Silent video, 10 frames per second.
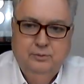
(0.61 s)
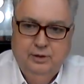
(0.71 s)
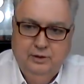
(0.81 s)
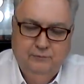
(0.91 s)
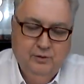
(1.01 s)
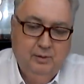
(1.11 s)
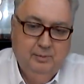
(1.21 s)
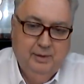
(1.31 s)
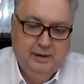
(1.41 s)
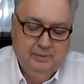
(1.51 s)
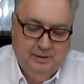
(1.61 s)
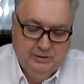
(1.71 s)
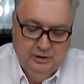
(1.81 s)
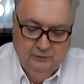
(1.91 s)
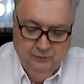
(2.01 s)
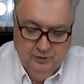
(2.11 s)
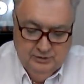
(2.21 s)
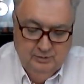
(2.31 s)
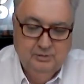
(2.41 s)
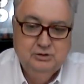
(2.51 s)
Thank you for coming back to my channel for your
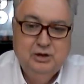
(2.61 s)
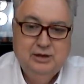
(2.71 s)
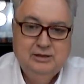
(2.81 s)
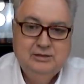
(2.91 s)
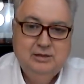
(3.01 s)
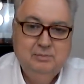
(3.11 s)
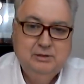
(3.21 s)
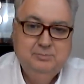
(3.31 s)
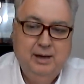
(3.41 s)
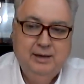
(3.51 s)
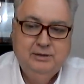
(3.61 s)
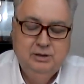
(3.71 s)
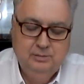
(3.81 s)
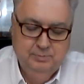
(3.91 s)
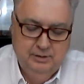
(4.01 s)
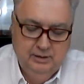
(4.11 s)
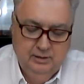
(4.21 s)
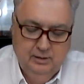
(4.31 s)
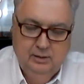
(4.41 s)
stimulus check and stimulus package update.